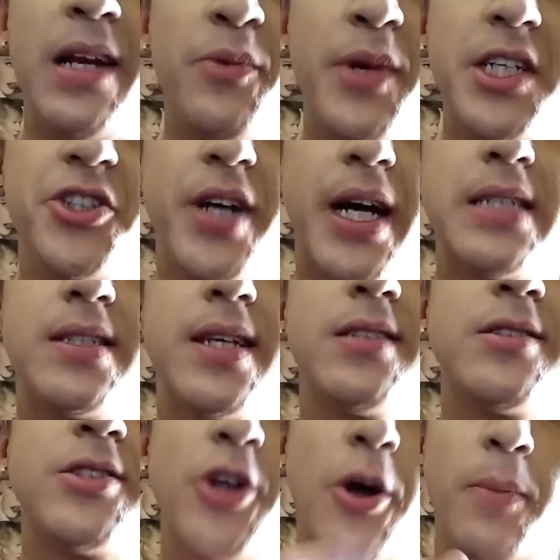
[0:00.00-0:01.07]
anyways, you guys,
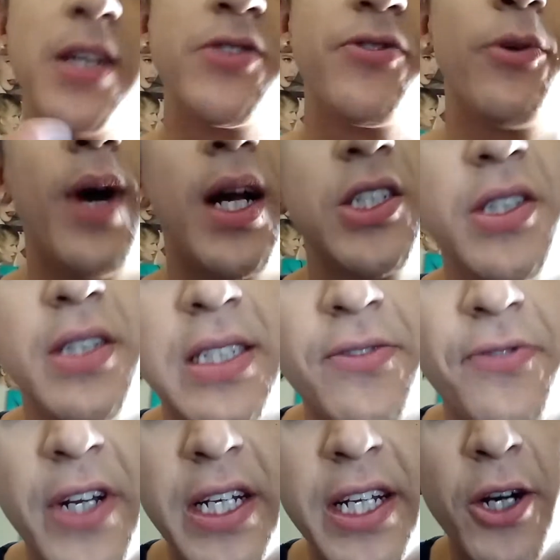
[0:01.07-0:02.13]
thanks so much for watching
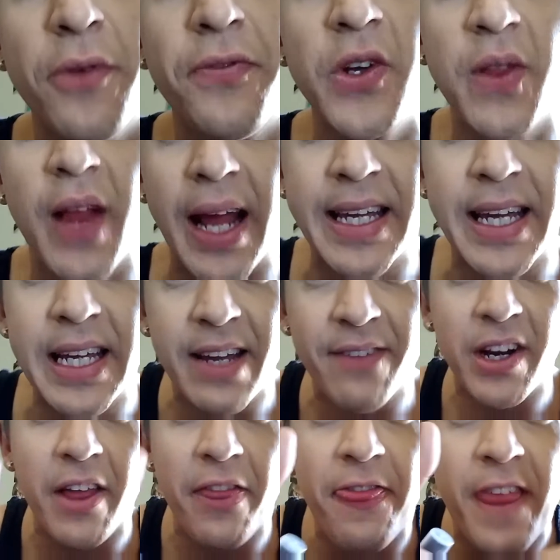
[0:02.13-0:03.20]
this video. If you like it,
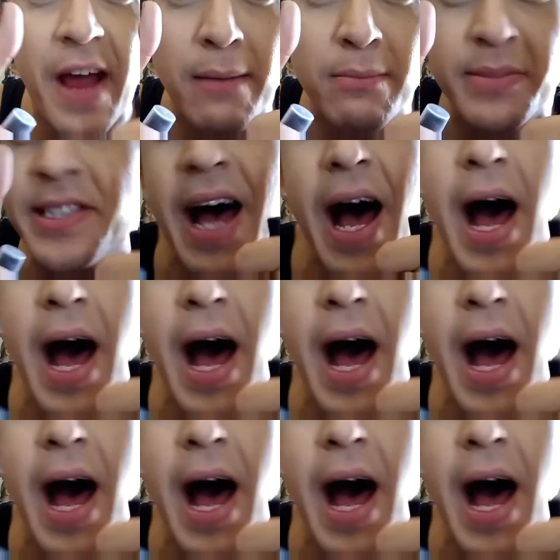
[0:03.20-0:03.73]
give it a thumbs